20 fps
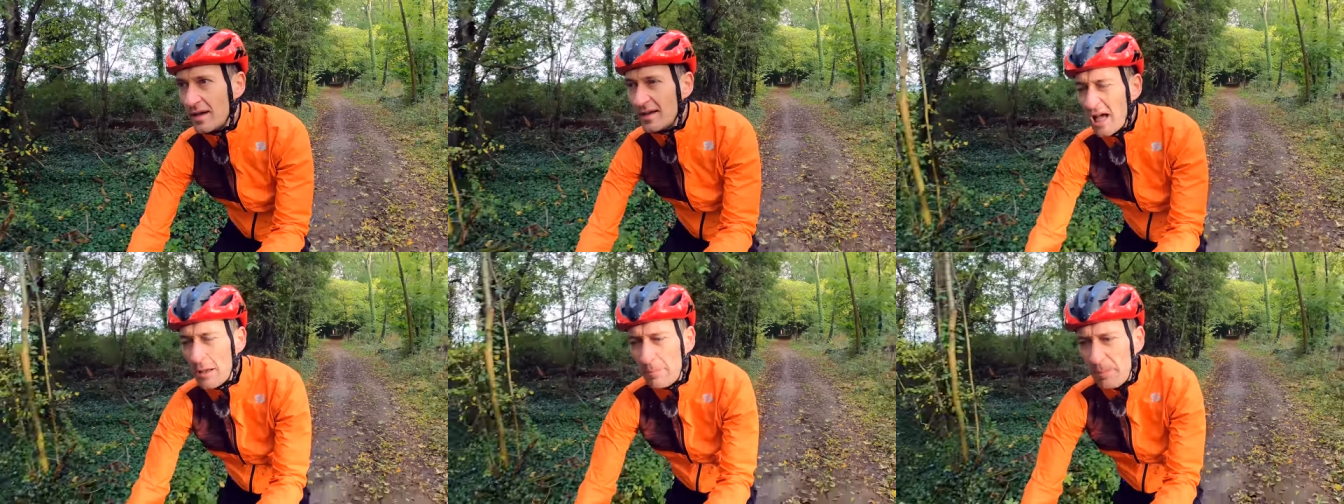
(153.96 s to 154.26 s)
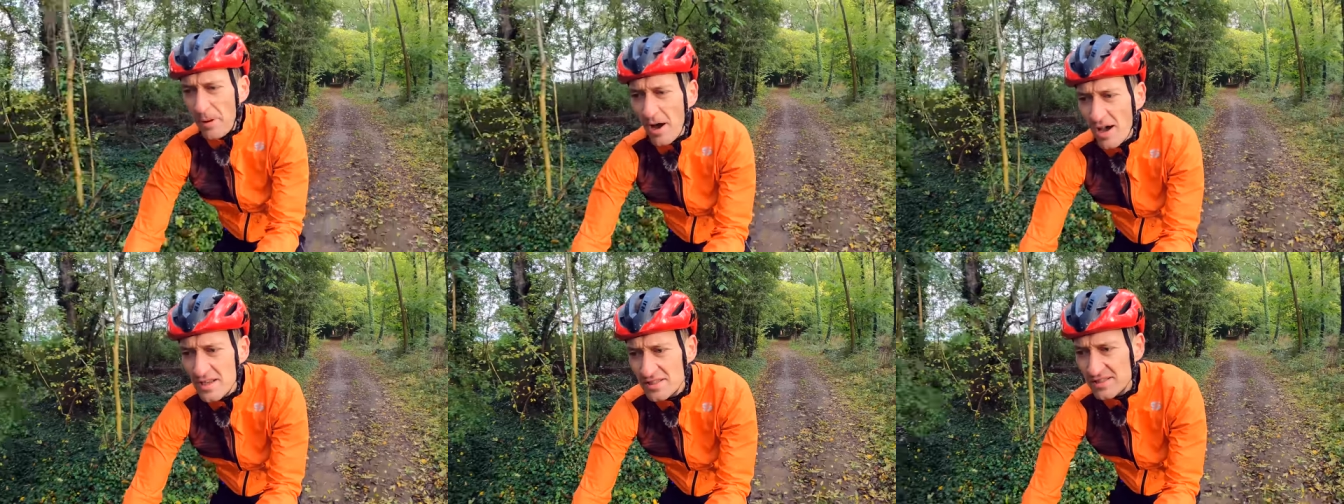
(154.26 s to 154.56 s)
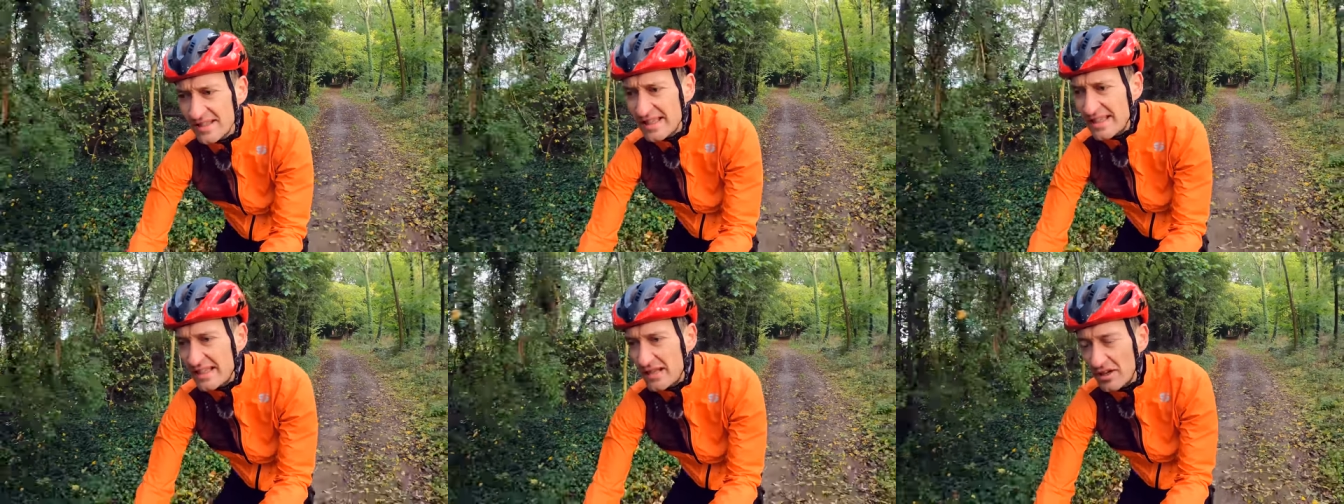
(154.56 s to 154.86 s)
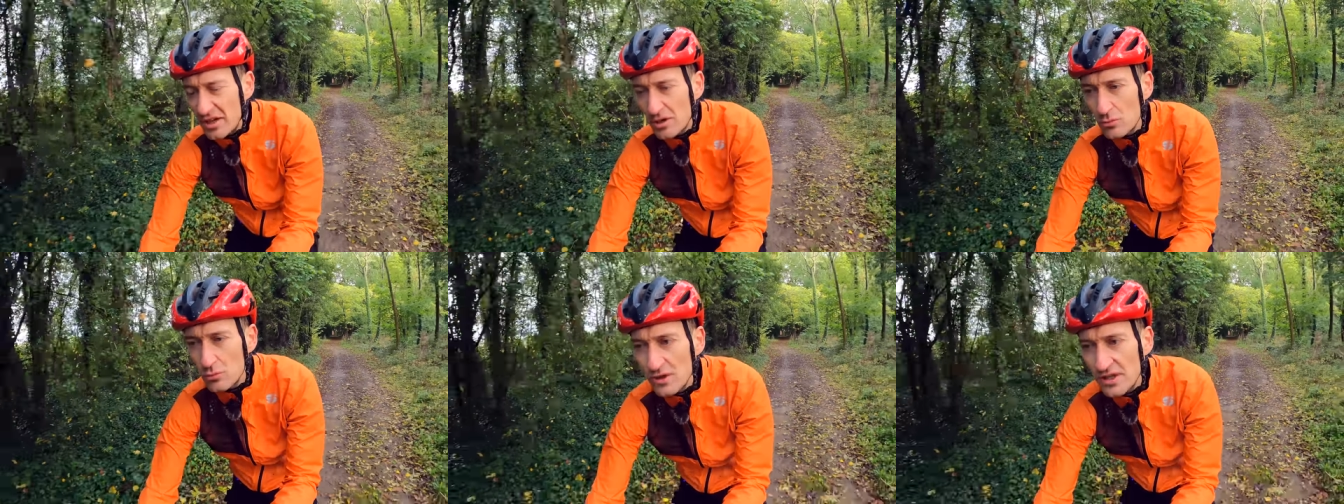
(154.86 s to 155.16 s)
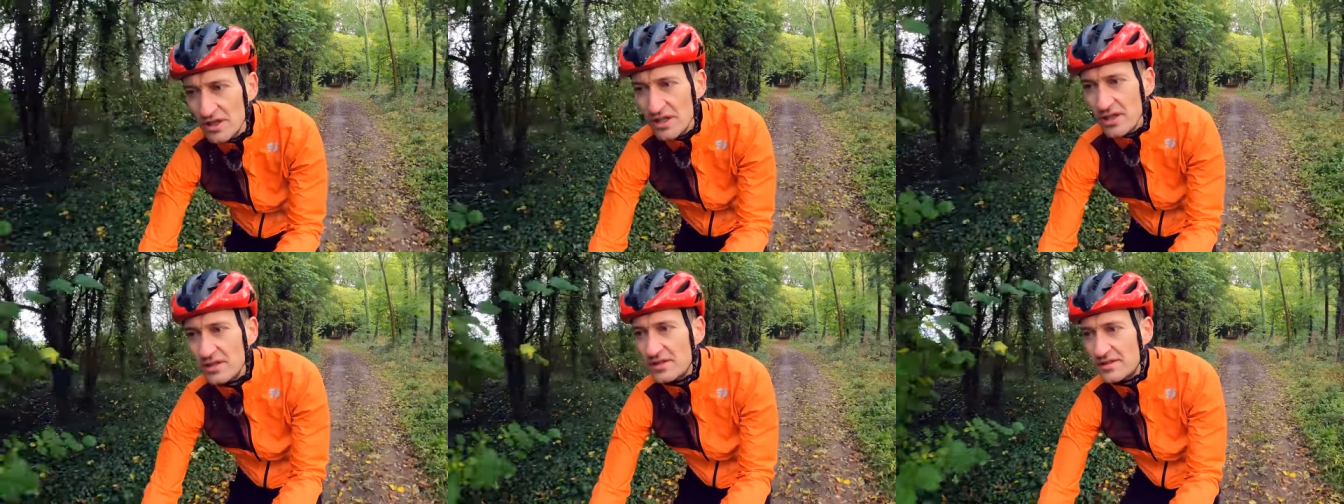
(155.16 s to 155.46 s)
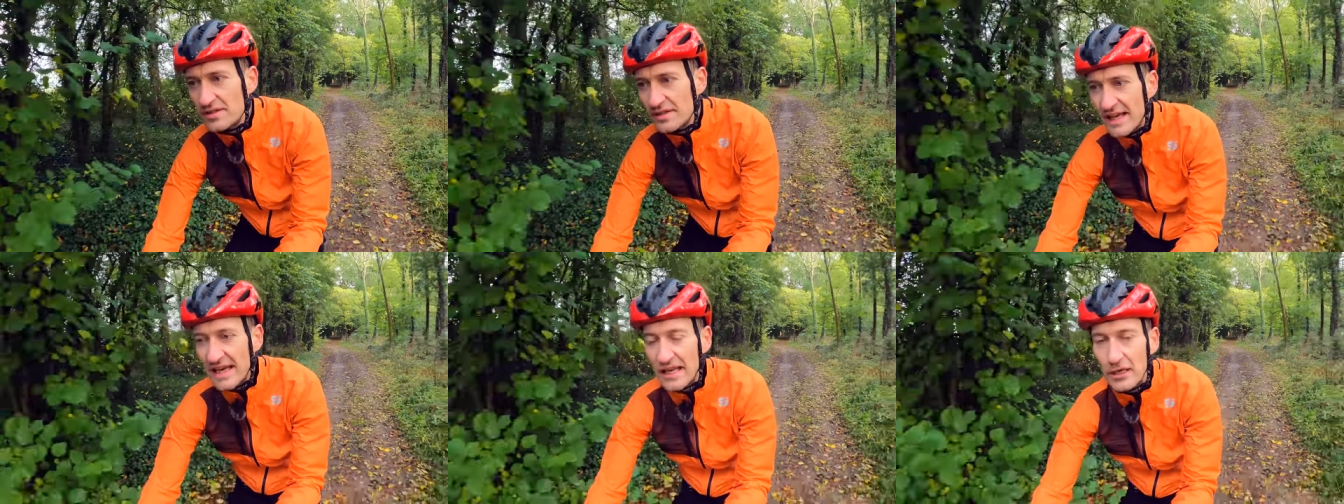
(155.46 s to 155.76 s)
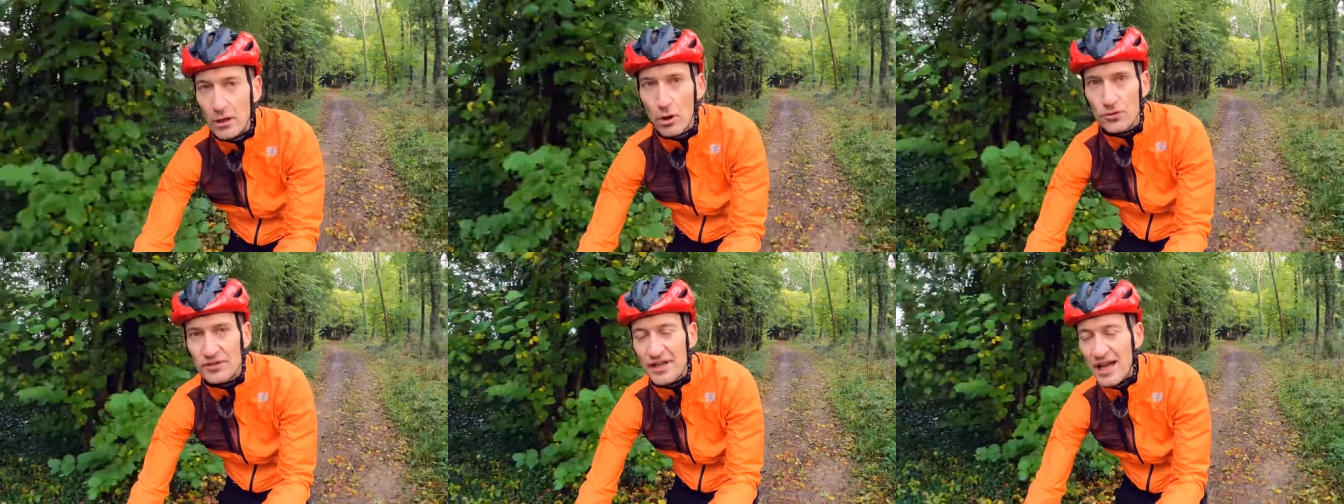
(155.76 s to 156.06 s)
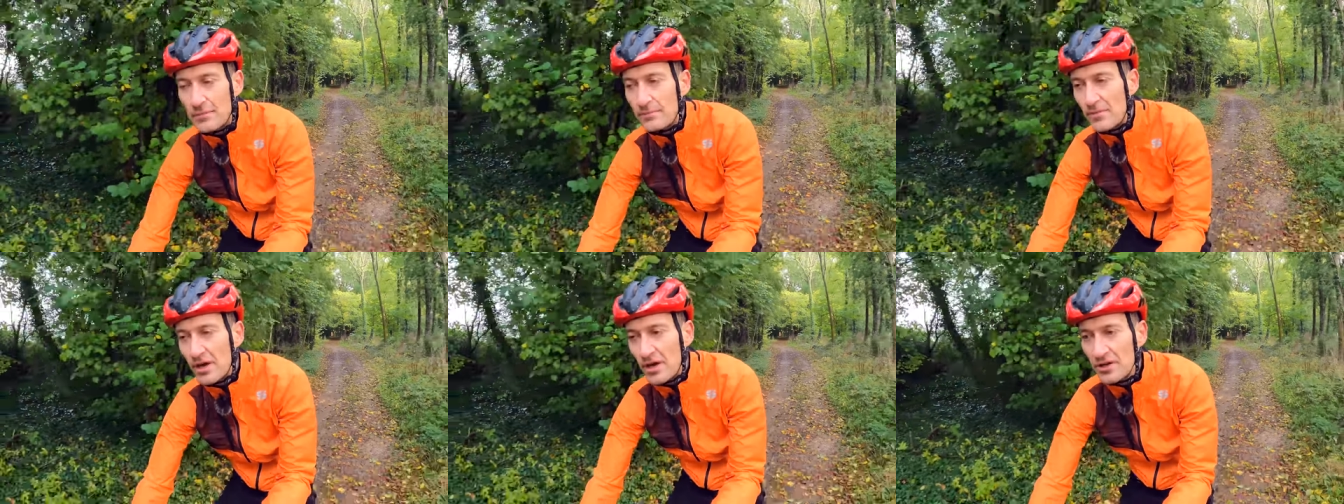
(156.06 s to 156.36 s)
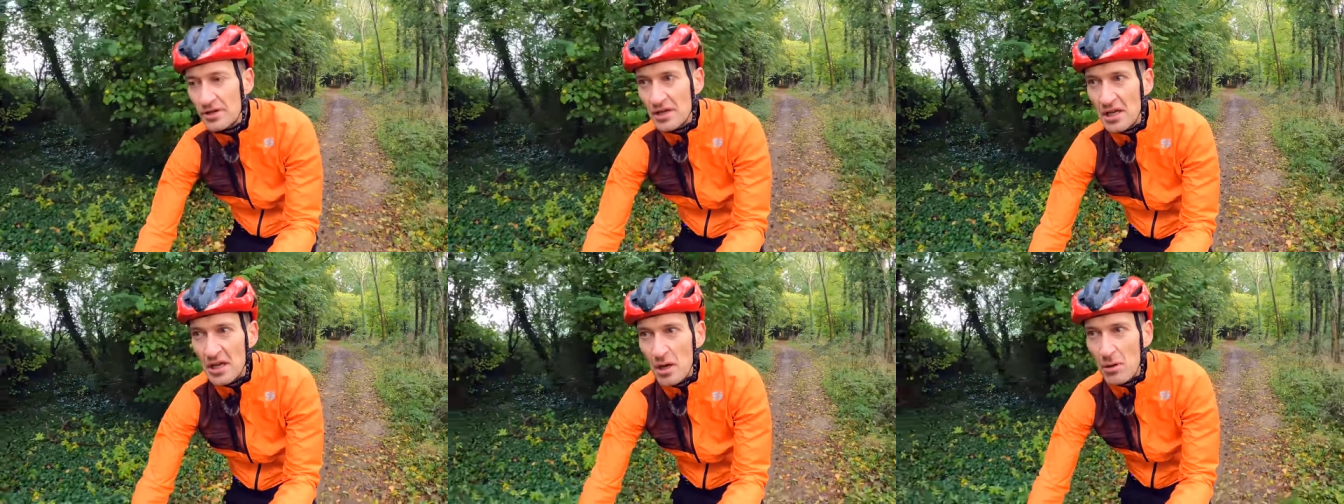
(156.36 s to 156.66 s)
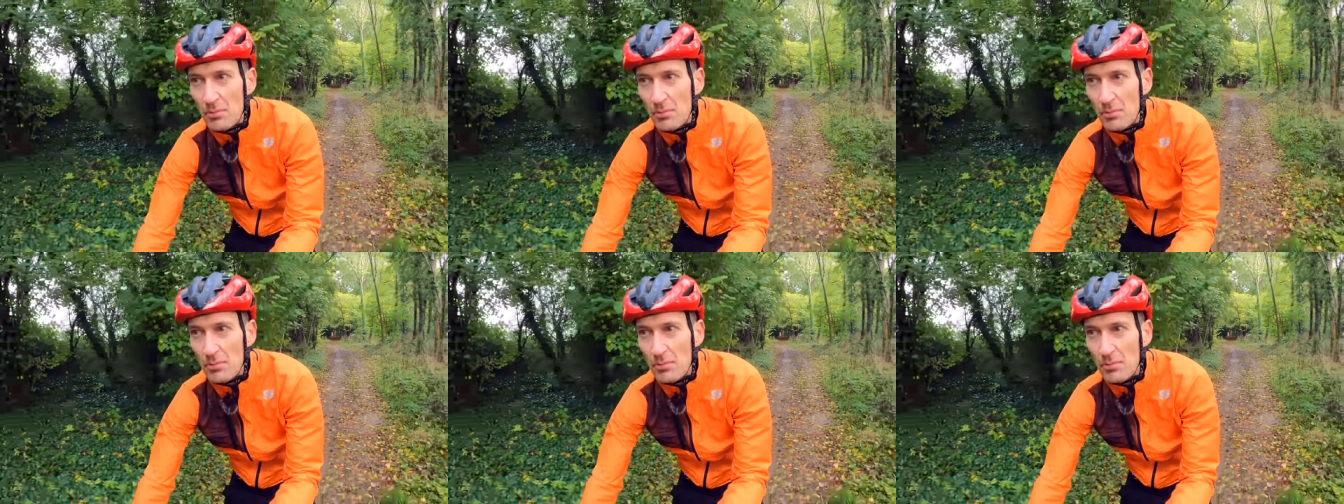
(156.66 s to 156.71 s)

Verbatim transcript: Now personally, I don't really use a lockdown mode,